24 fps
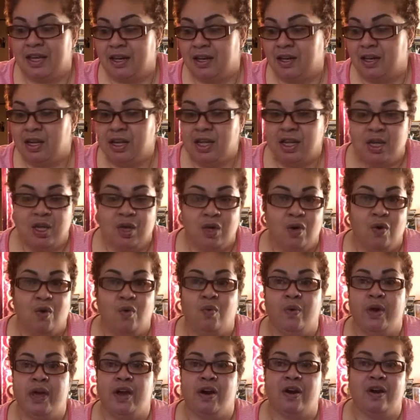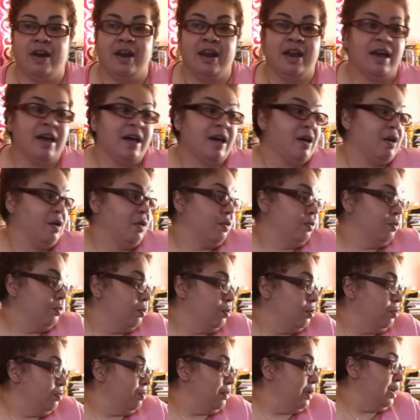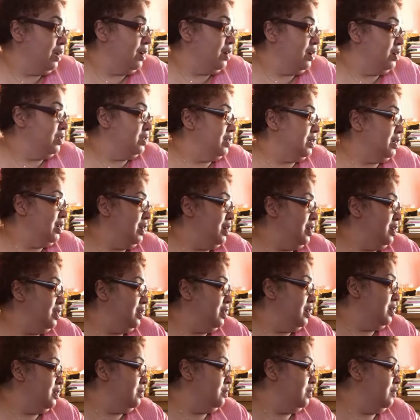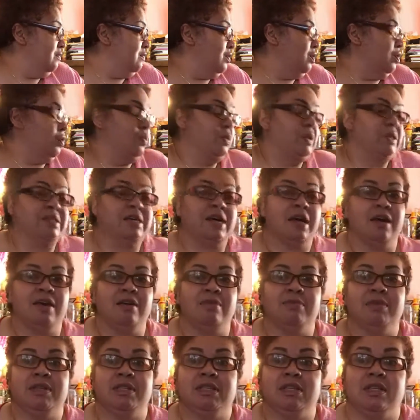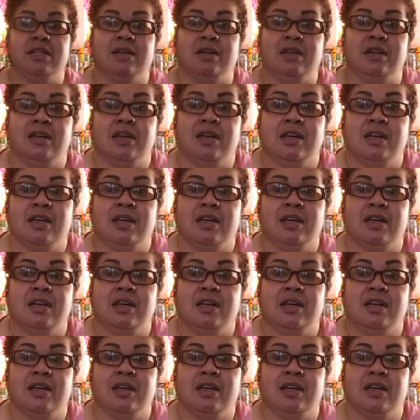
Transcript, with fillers: And we are now, oh my gosh, I can't, I don't even know what time is it